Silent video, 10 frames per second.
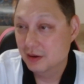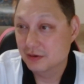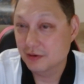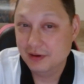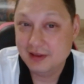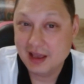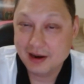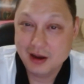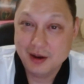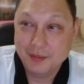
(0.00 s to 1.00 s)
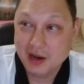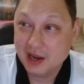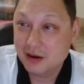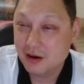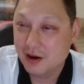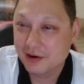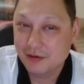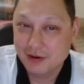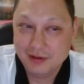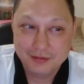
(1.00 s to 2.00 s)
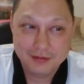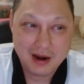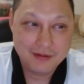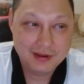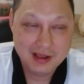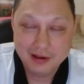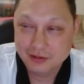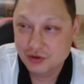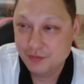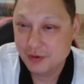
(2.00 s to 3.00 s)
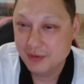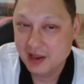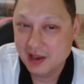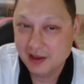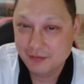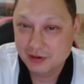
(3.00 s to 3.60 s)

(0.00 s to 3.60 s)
it's that iconography that Superman